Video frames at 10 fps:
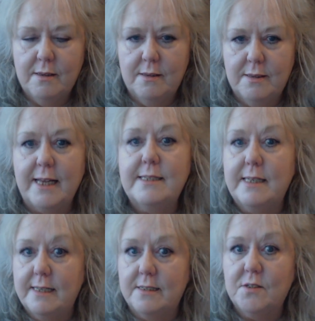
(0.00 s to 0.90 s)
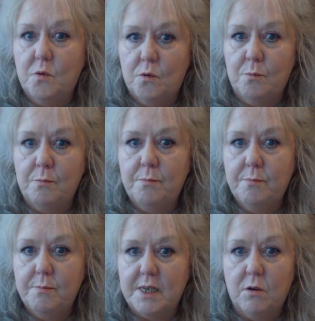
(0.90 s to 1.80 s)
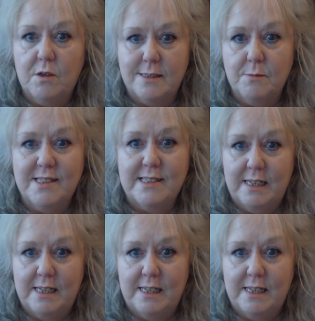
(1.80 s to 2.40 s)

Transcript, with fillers: this hits home because it was